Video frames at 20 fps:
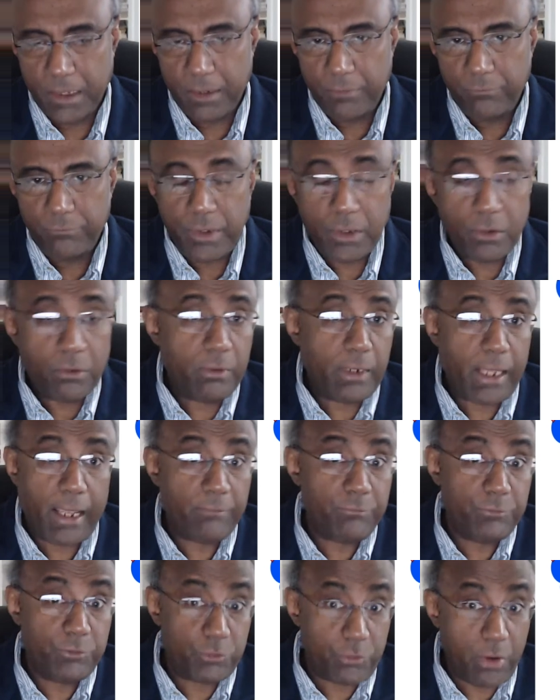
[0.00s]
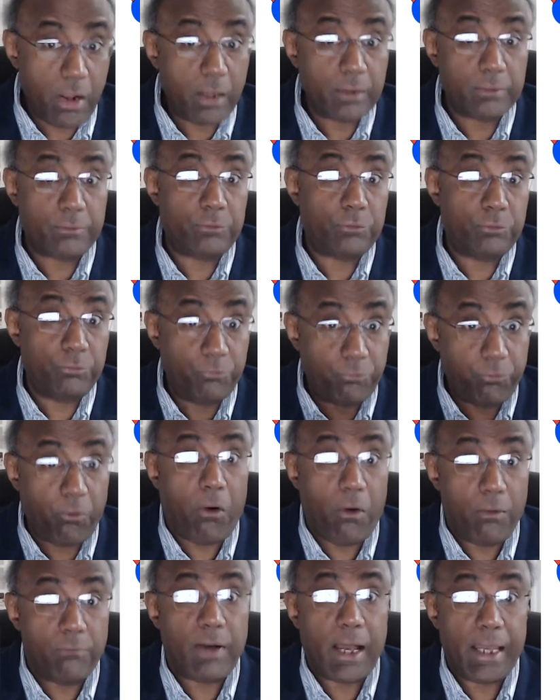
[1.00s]
We don't have drugs
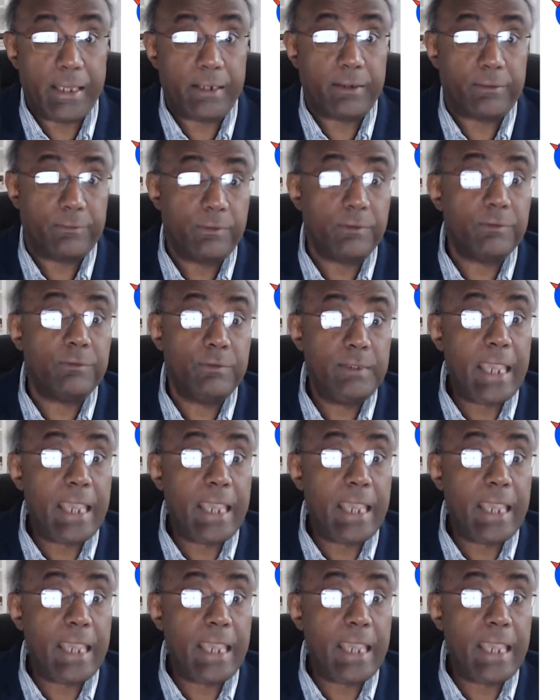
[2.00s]
for viruses